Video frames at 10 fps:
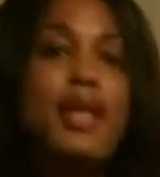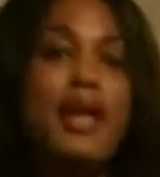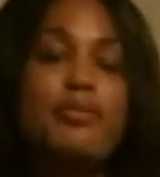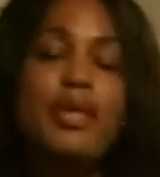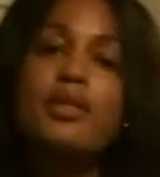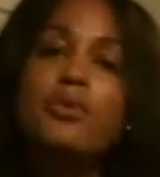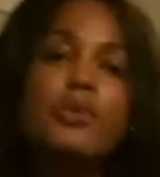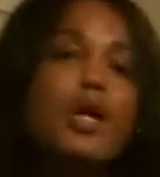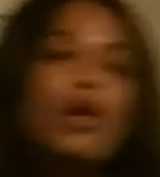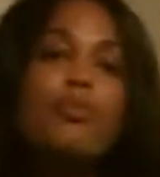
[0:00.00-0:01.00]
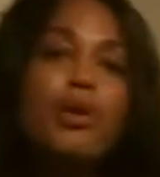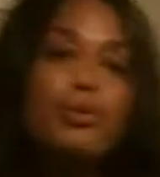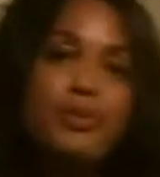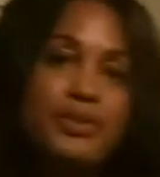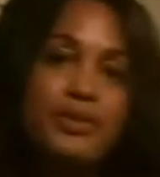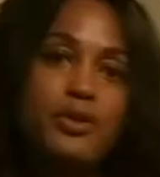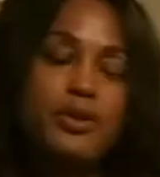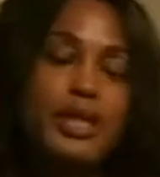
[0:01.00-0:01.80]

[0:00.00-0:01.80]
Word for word: that because it was all purposeful.